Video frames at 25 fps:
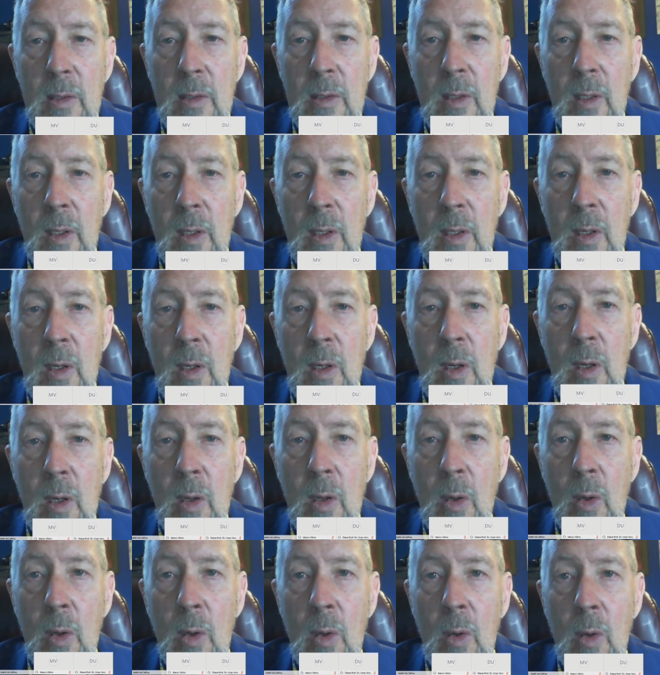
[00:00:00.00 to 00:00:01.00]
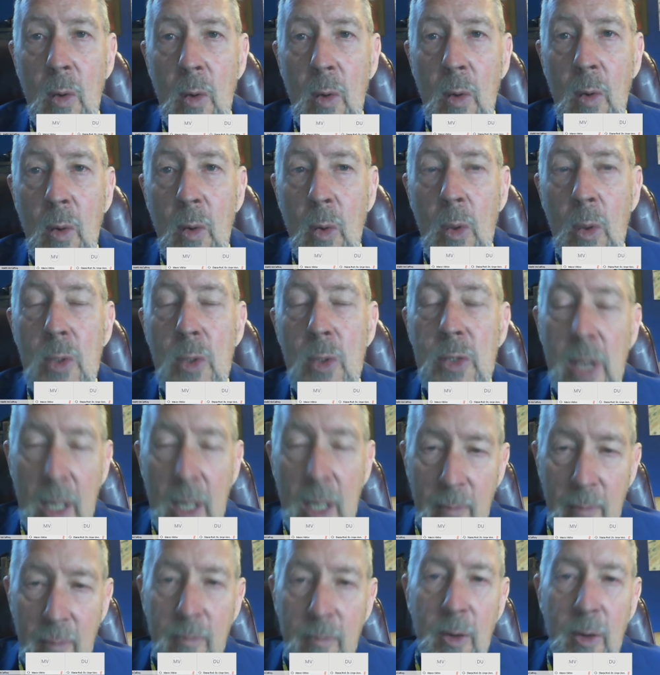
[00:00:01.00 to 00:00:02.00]
of course, they
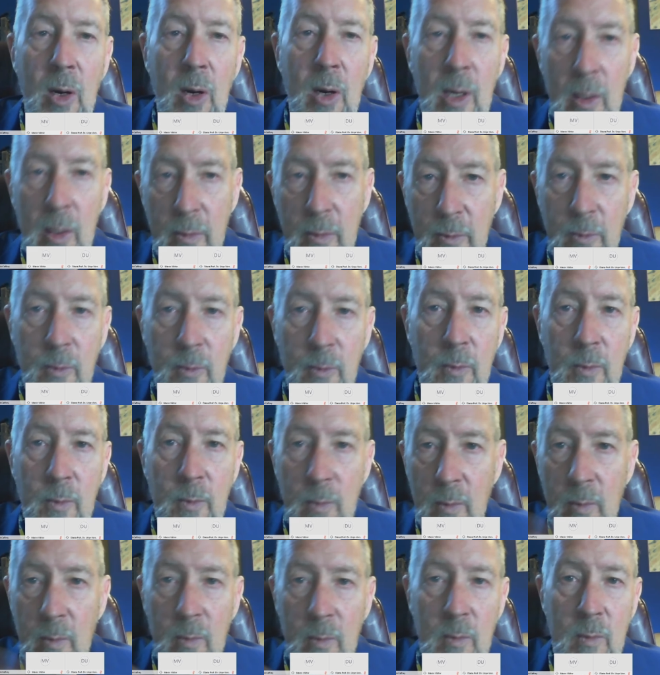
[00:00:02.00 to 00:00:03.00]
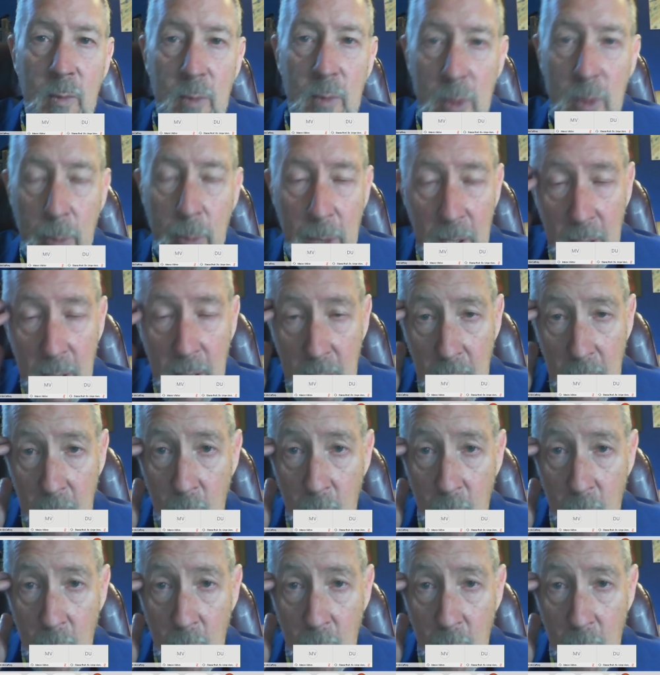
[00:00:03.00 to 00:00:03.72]
can vary depending on